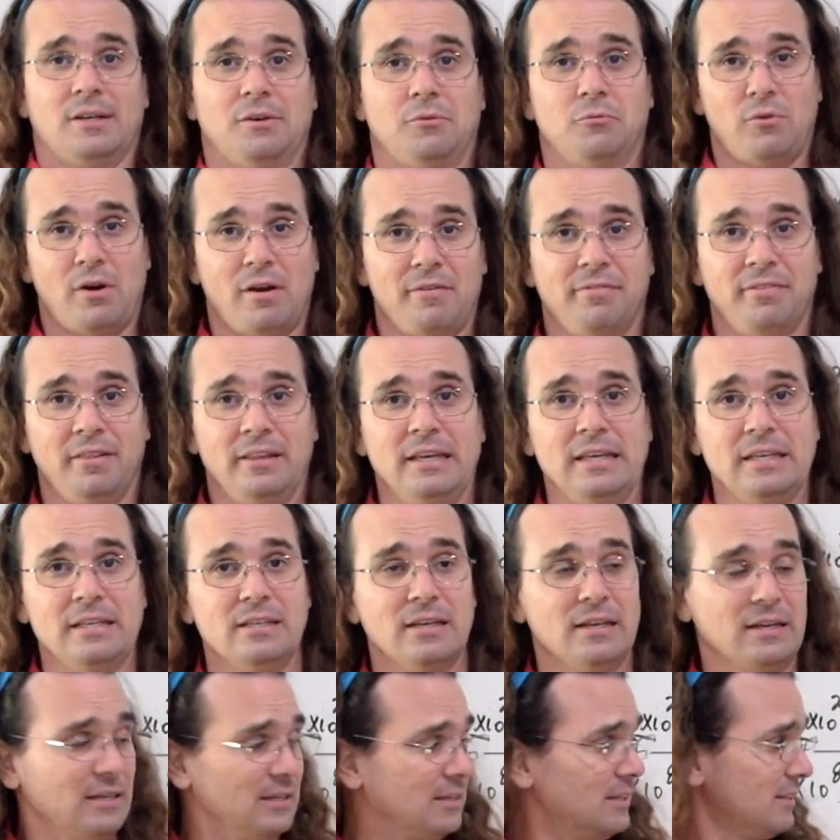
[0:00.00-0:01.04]

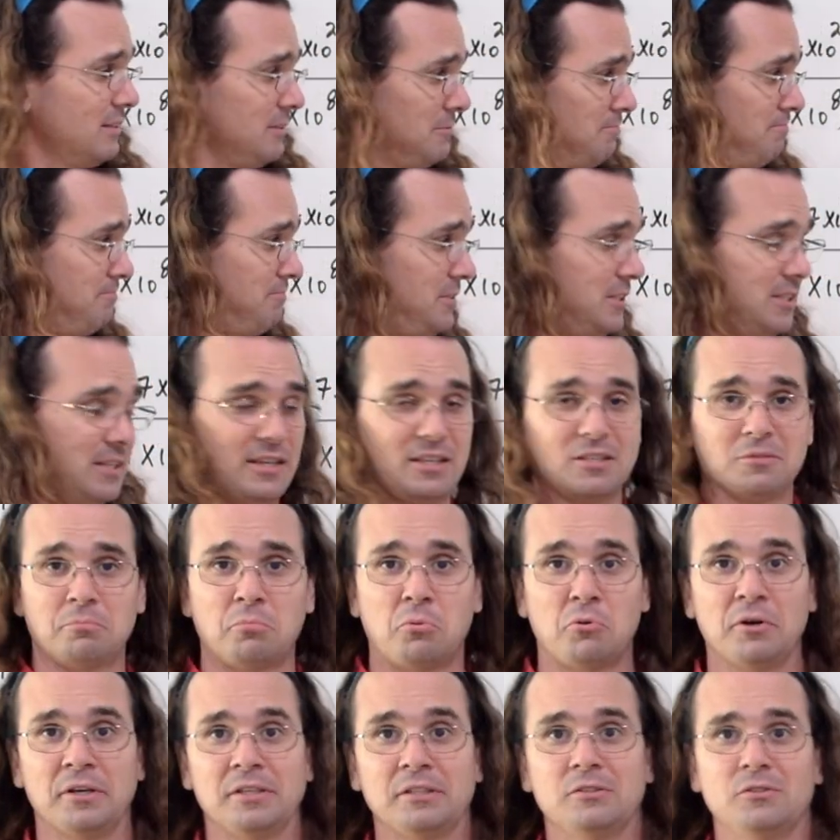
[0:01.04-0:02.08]
roughly 6
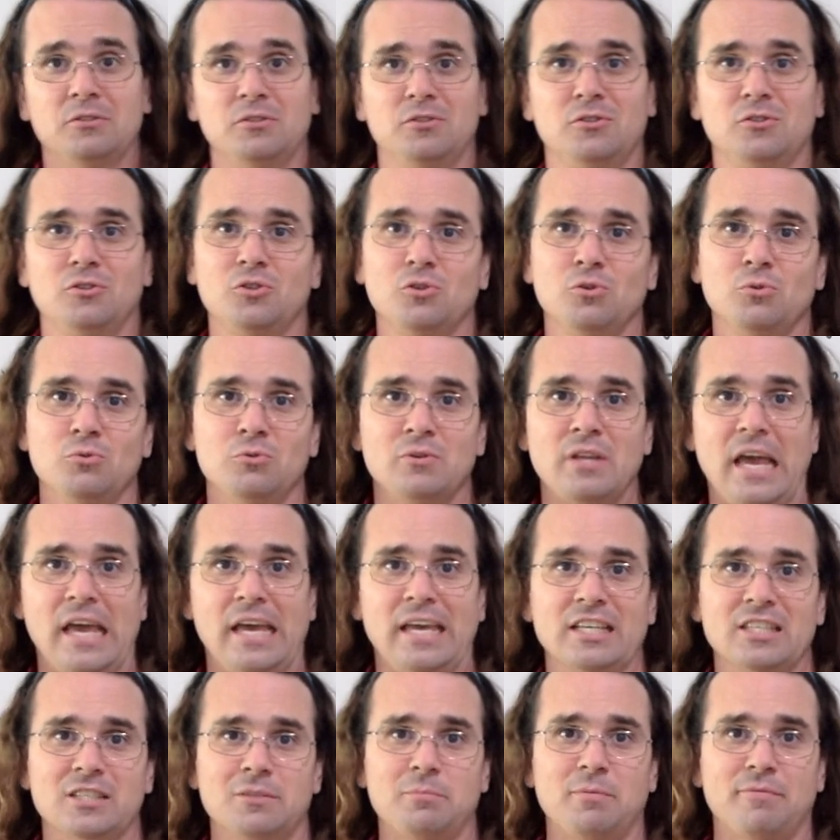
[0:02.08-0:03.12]
two
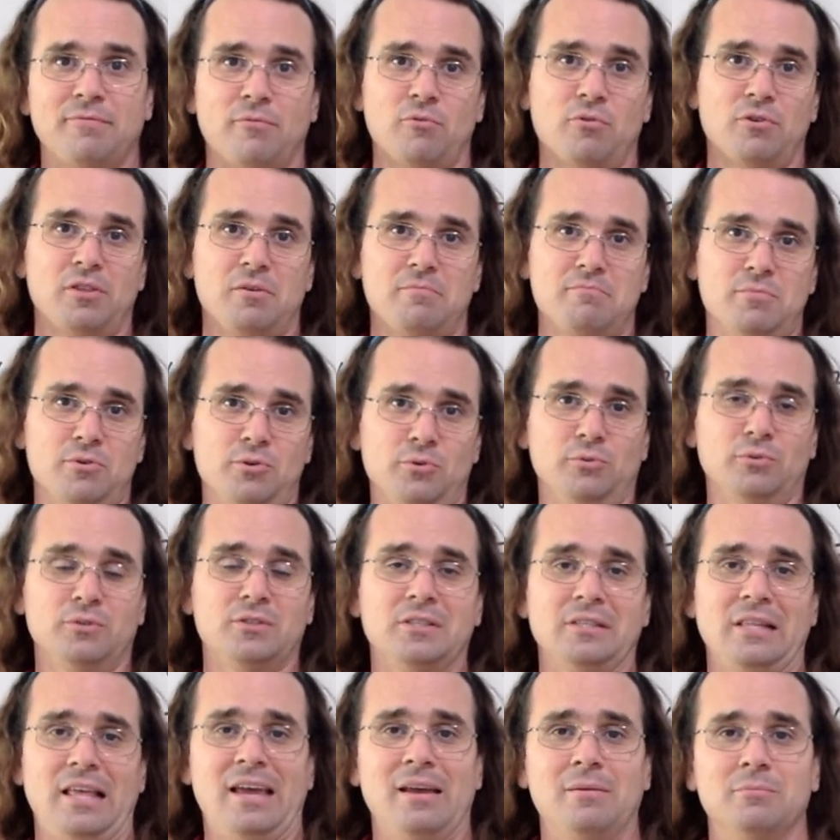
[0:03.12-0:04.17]
days before the moon
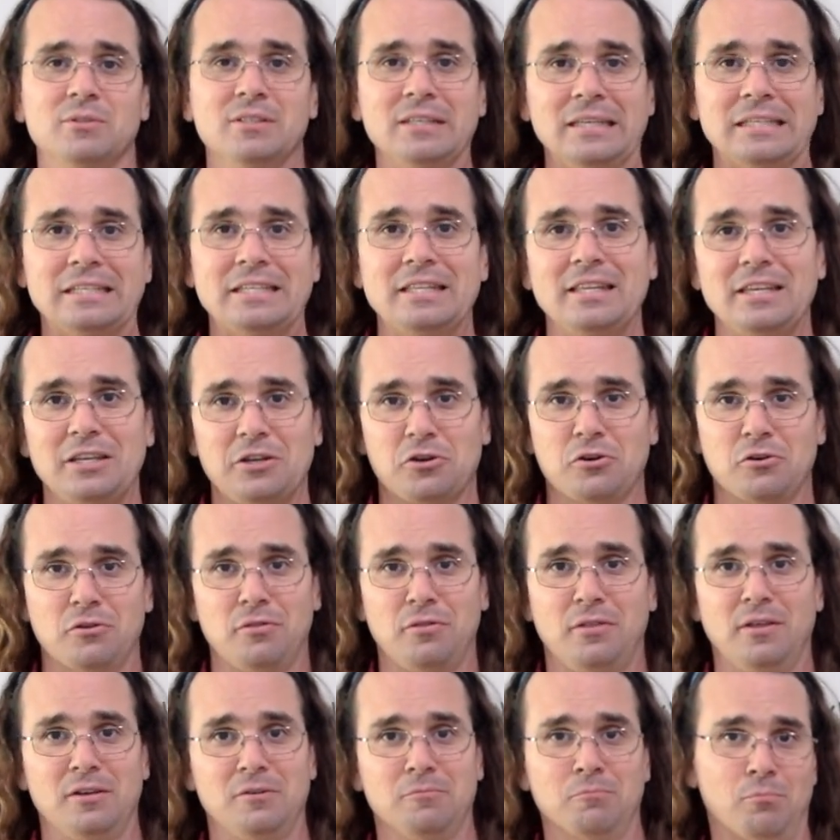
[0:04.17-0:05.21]
slams into the
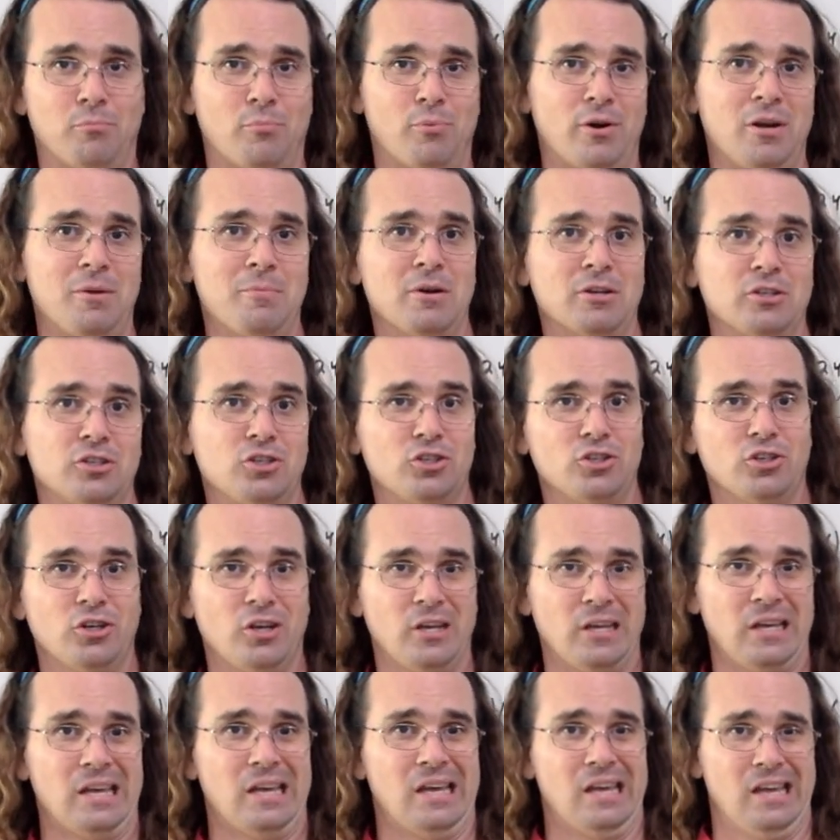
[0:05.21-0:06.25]
Earth and pretty much
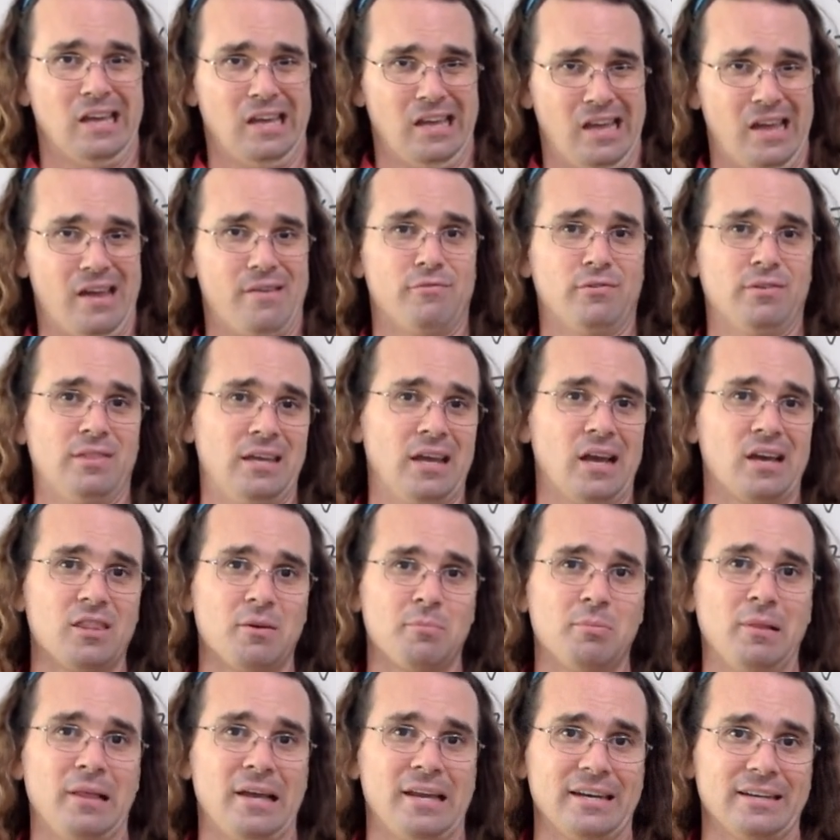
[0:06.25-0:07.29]
everything on
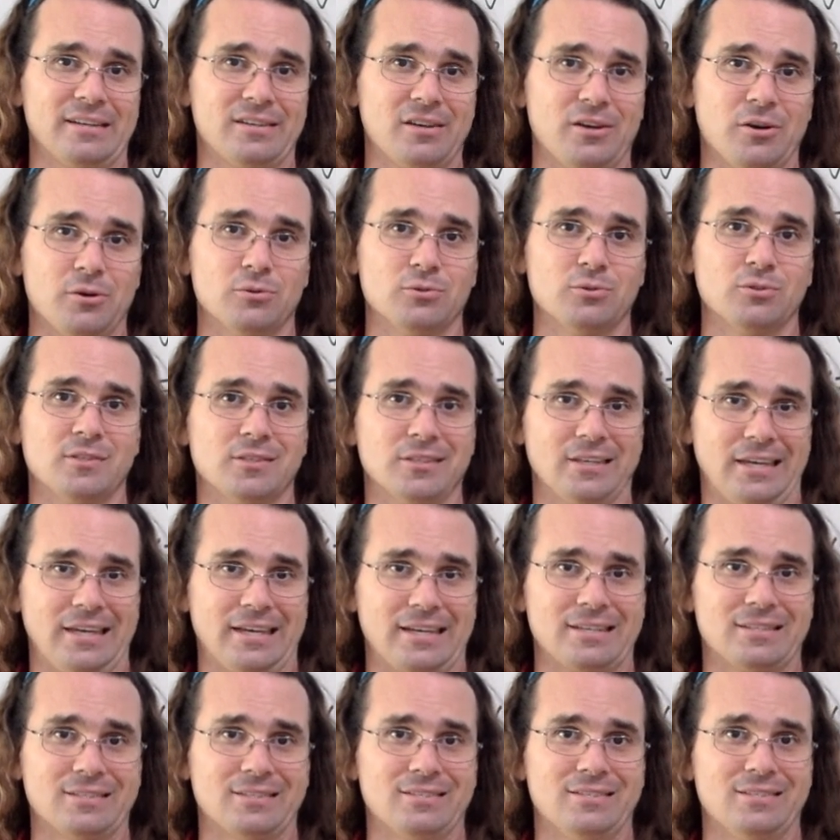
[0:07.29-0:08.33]
the planet goes
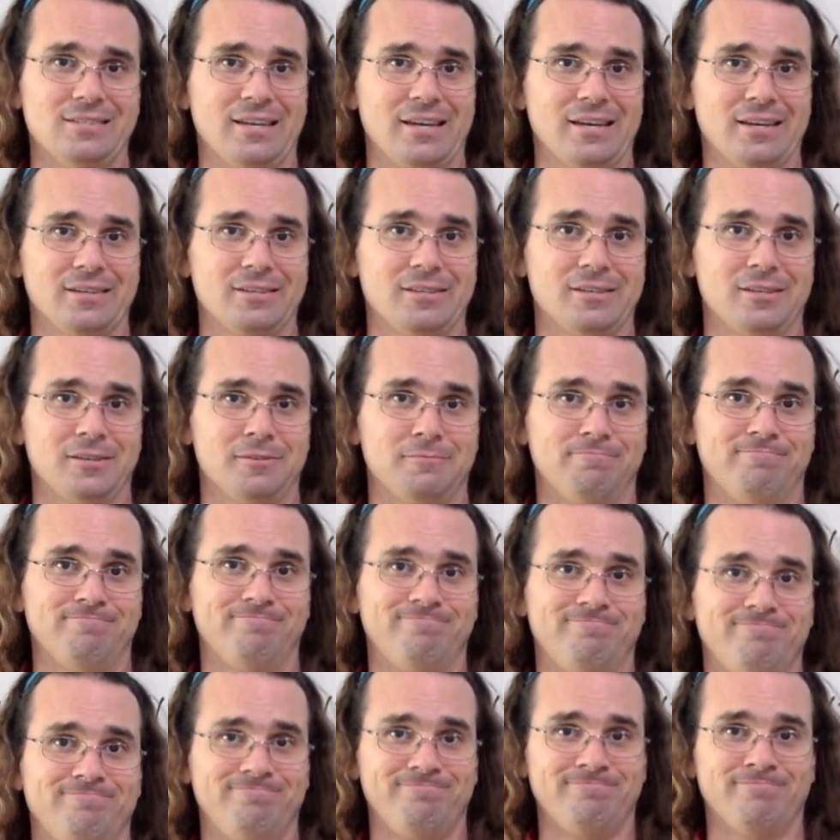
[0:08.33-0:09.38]
extinct.
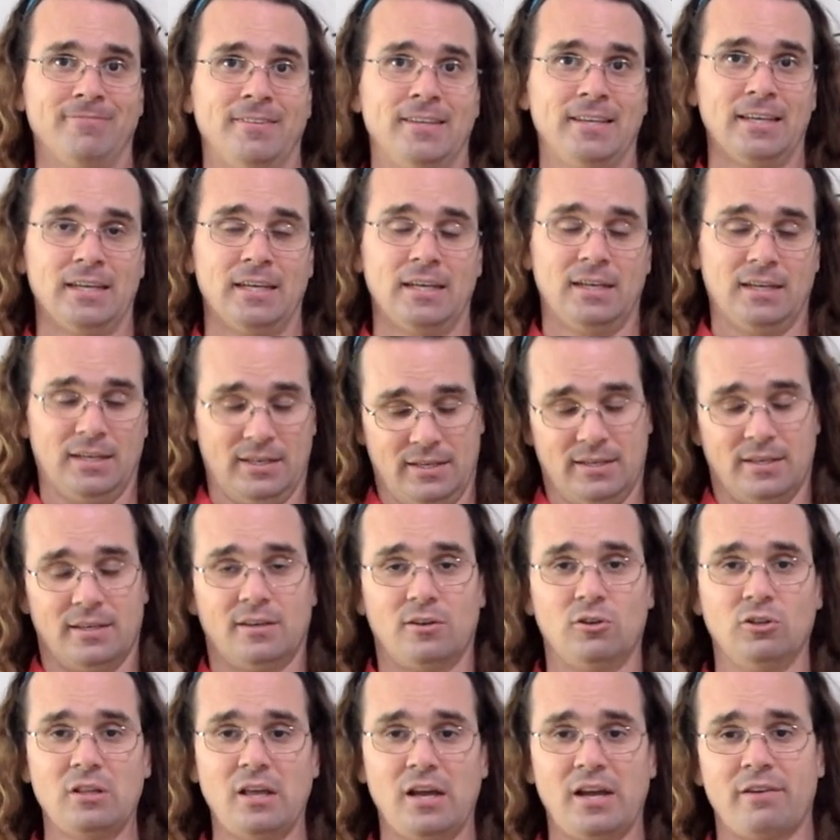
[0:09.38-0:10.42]

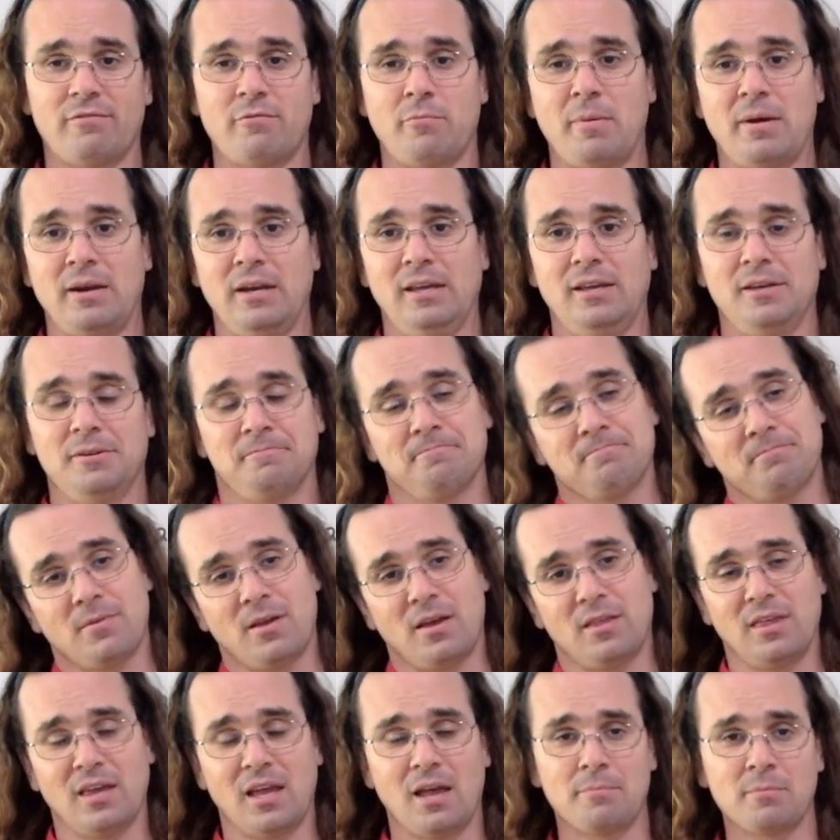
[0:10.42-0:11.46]
Good luck, everybody.
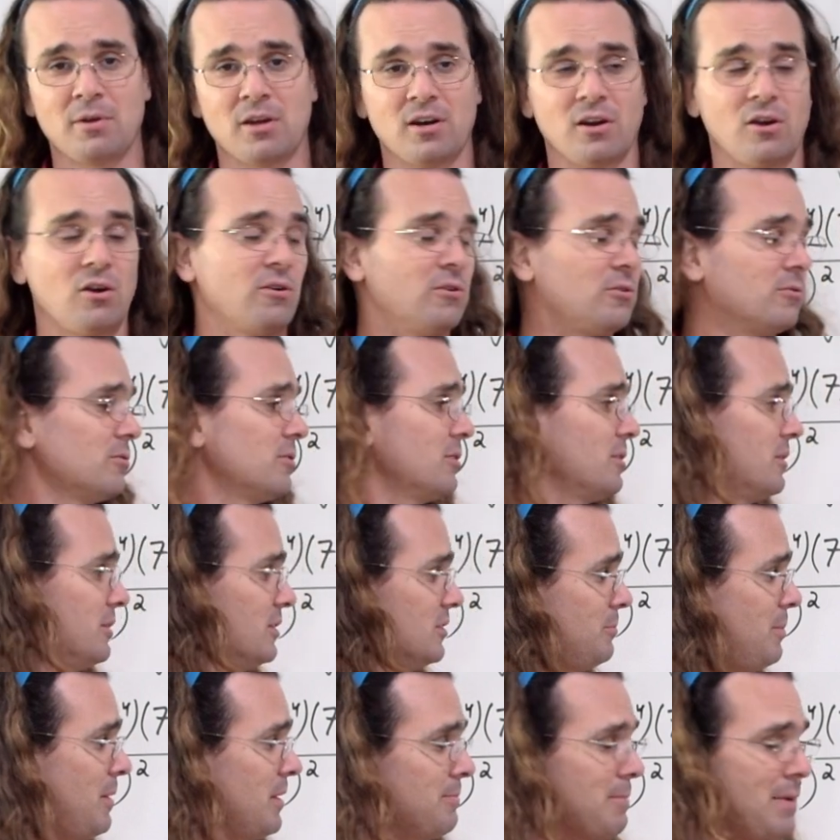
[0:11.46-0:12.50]
I think I'm going to go
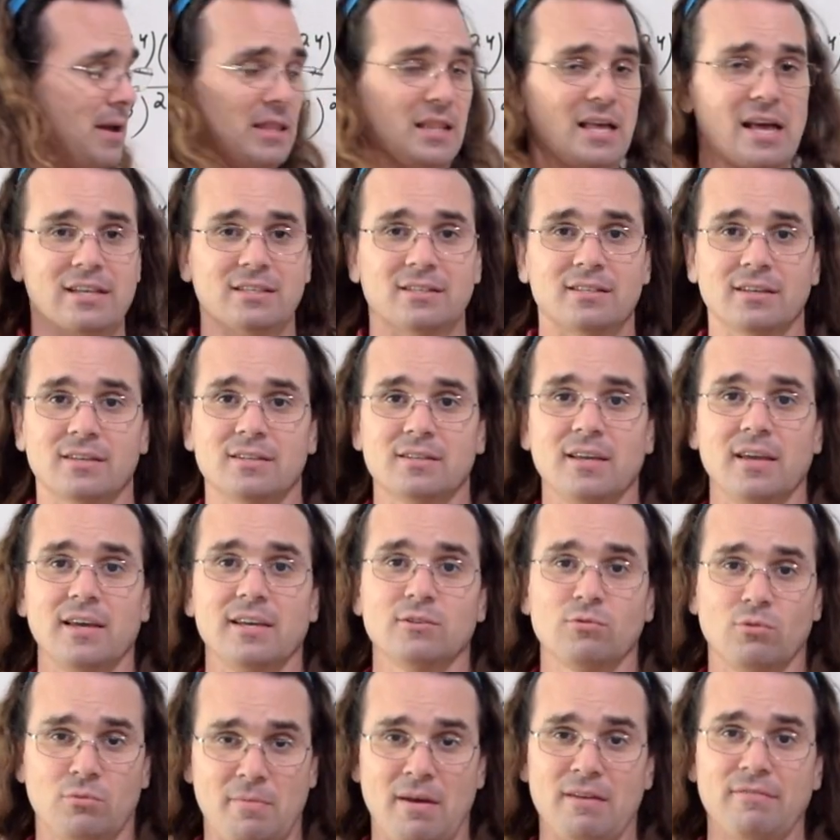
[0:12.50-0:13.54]
spend my last six
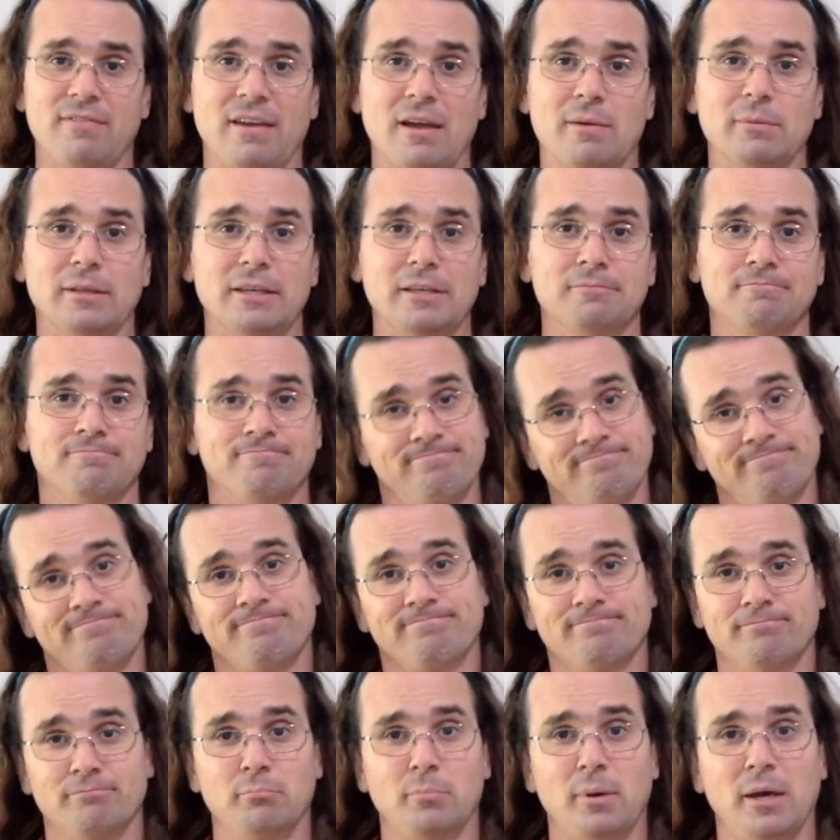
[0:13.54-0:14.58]
days with my family.
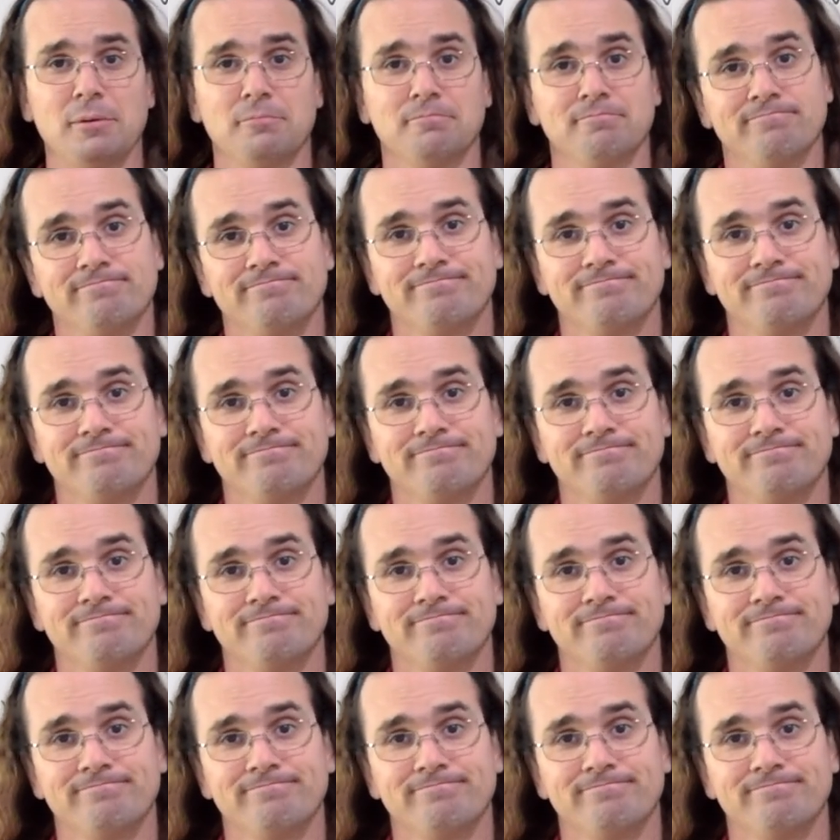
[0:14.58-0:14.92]
Bye.